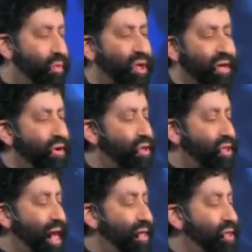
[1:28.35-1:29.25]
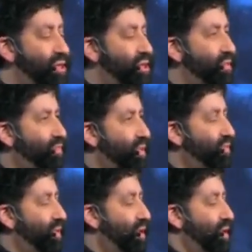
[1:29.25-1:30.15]
Believers sensed
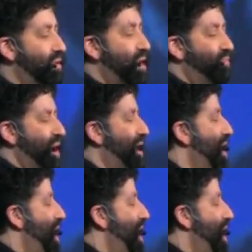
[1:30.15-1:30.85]
something.